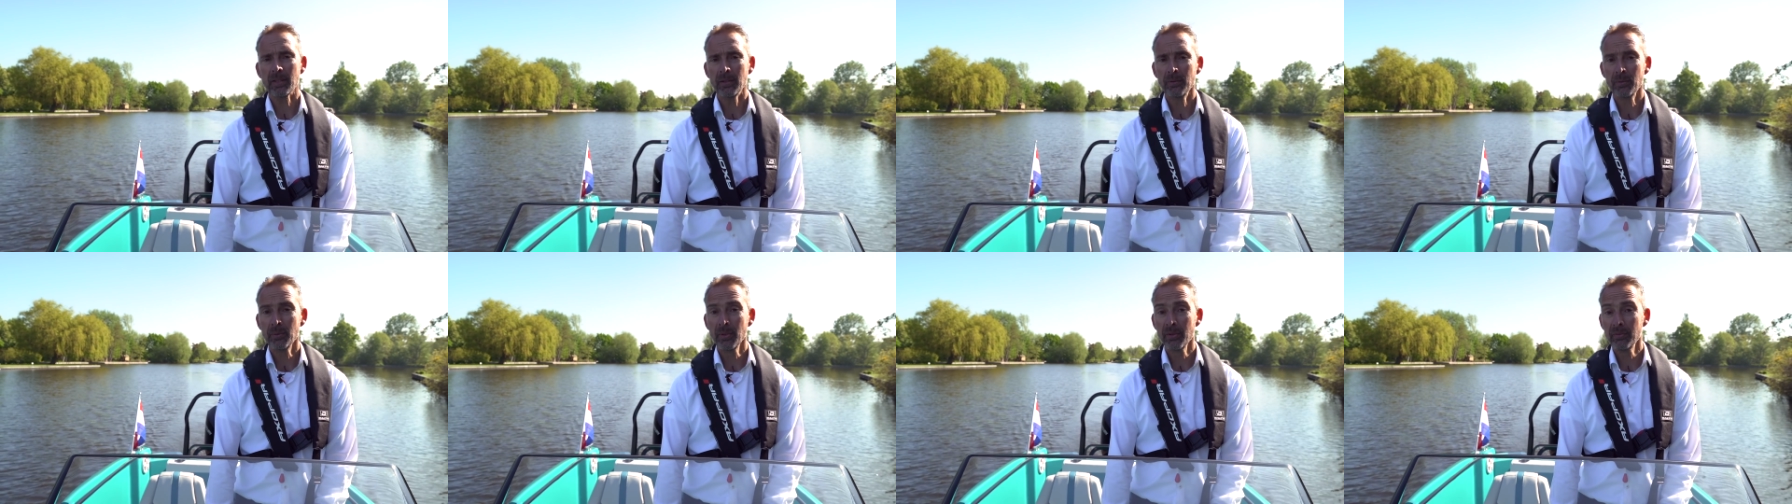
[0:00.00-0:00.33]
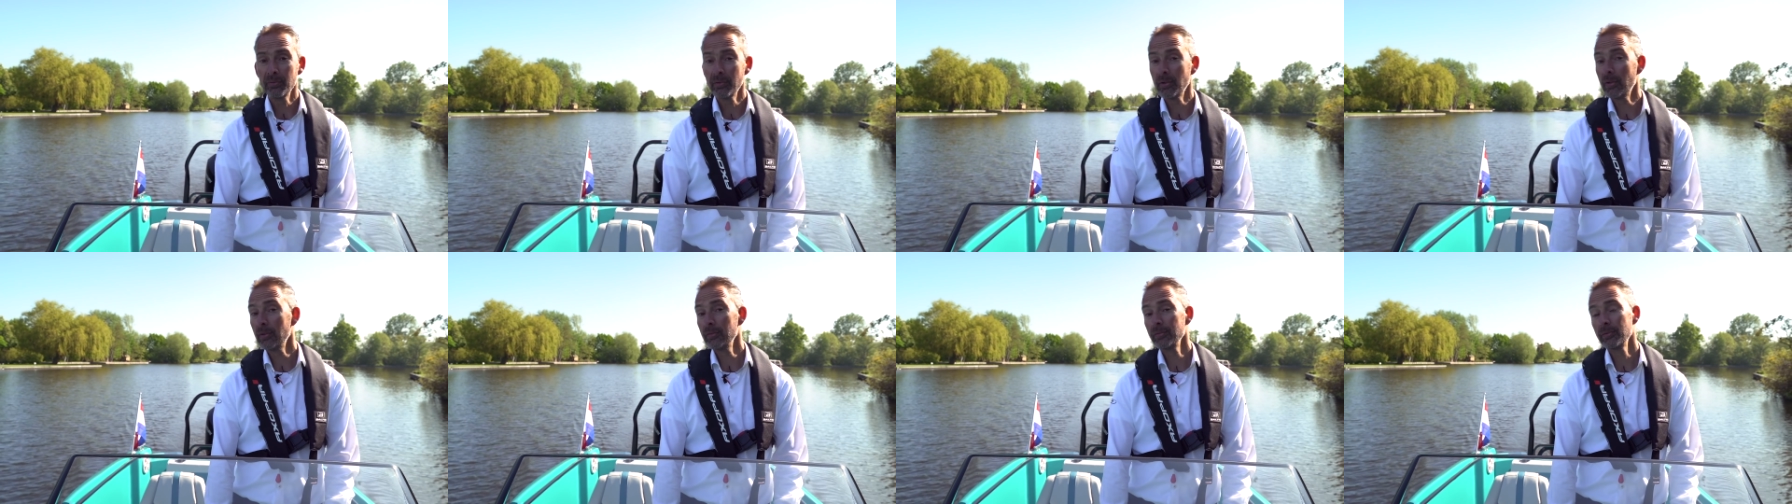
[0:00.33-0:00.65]

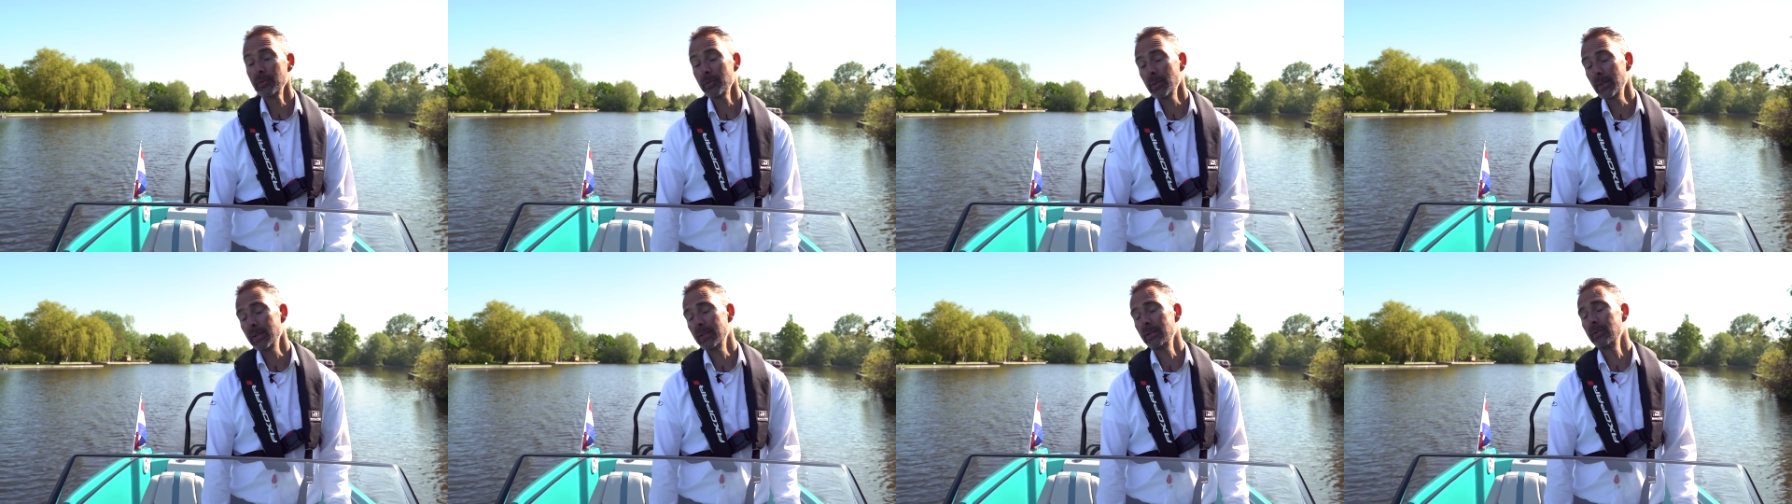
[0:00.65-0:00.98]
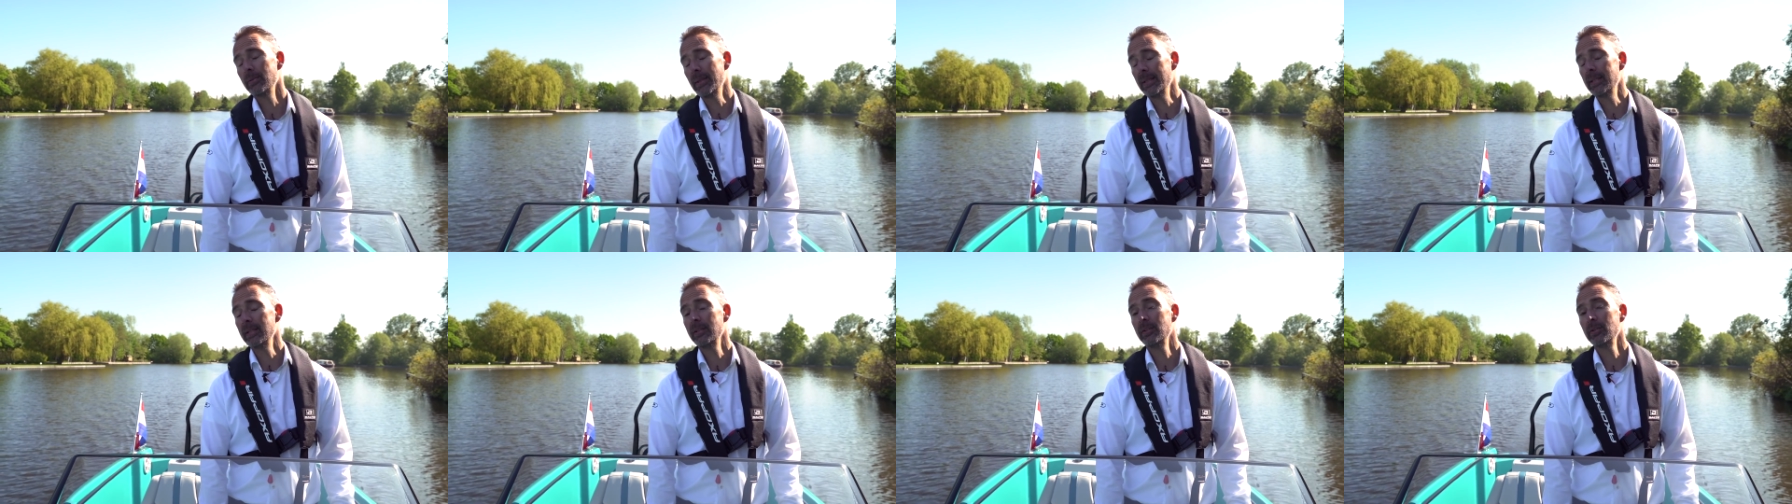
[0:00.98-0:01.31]
Revolve
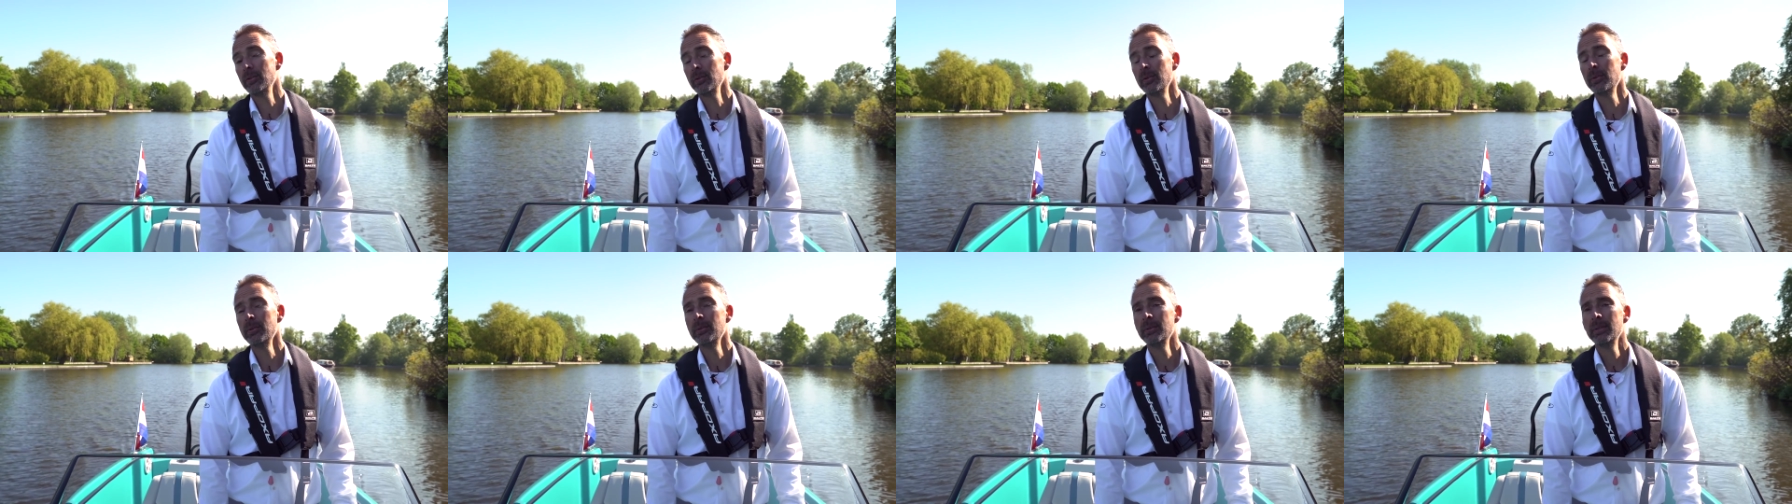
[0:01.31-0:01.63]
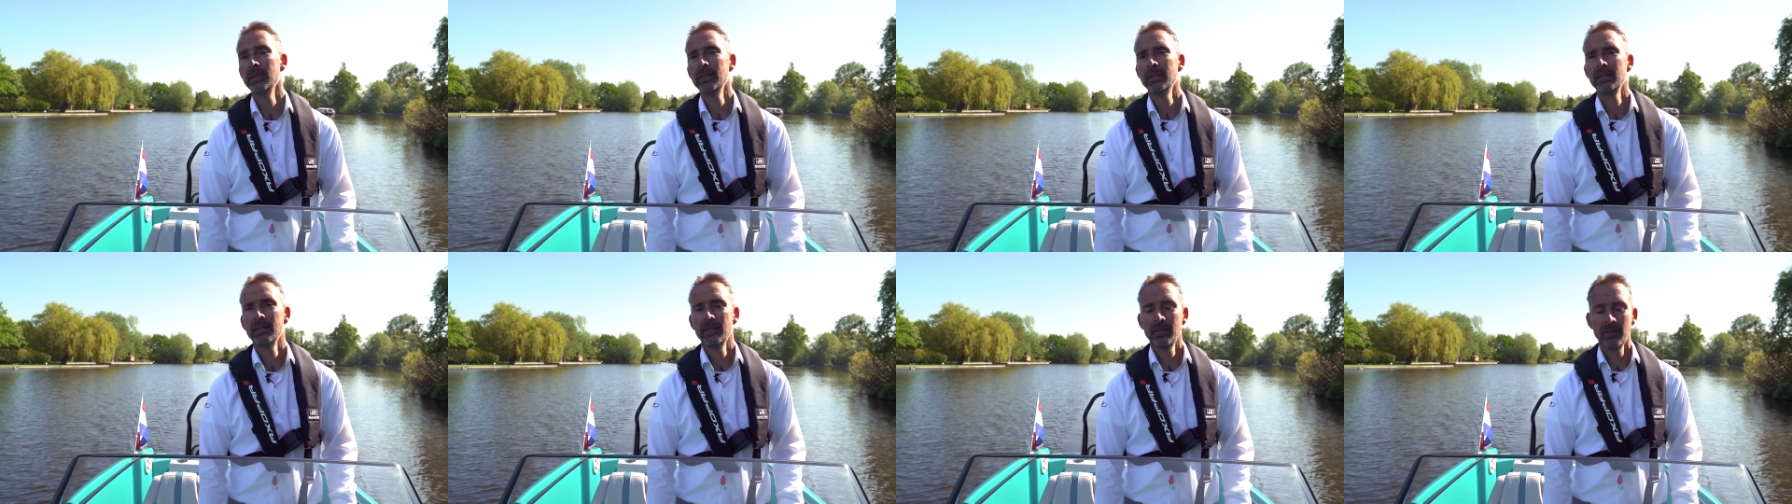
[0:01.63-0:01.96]
2022,
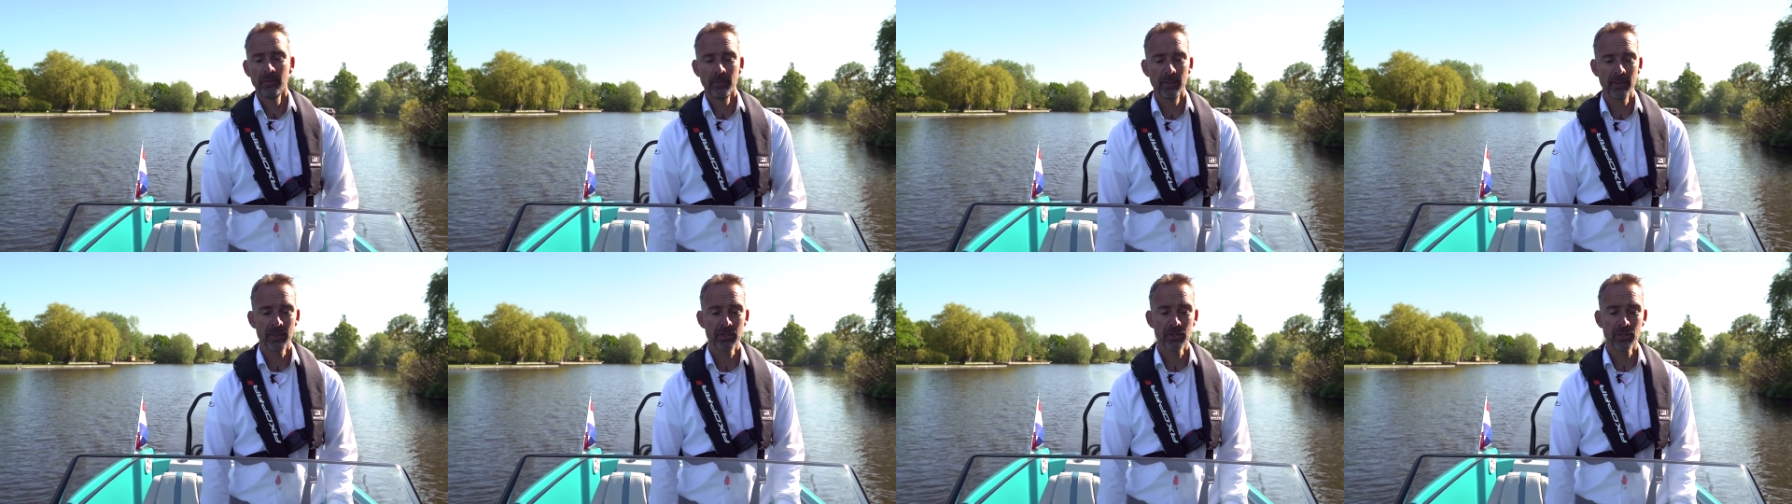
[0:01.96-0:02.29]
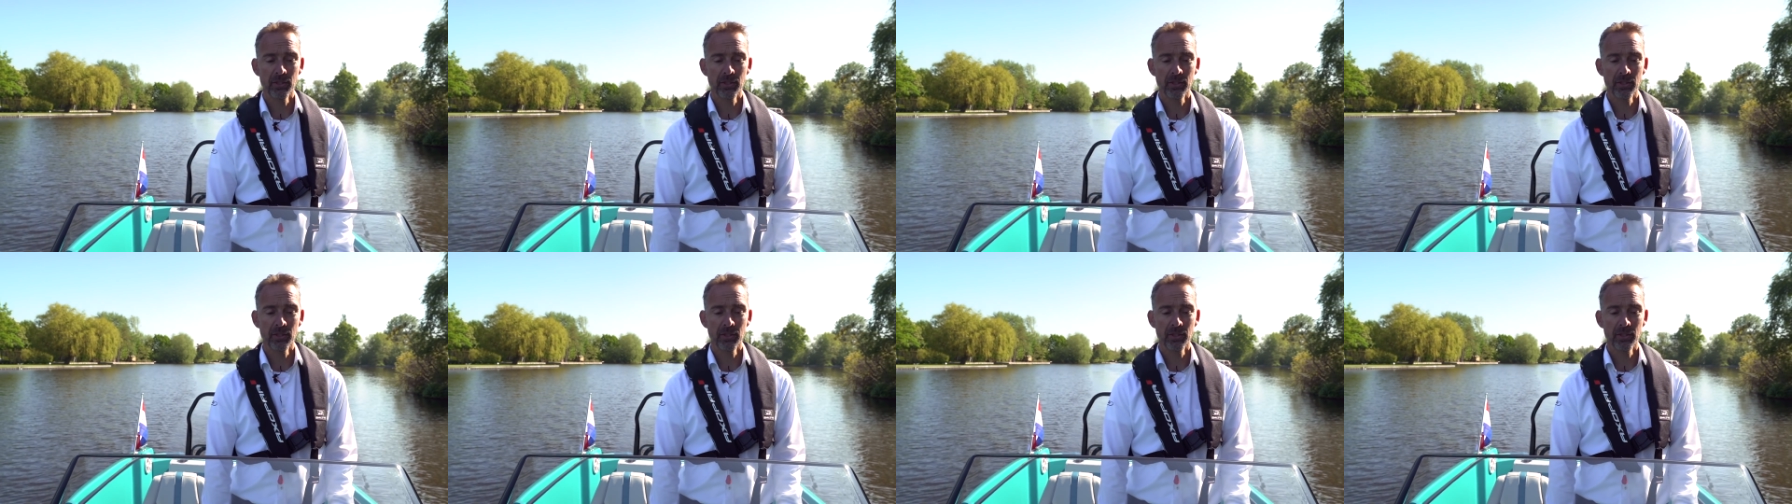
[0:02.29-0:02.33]
which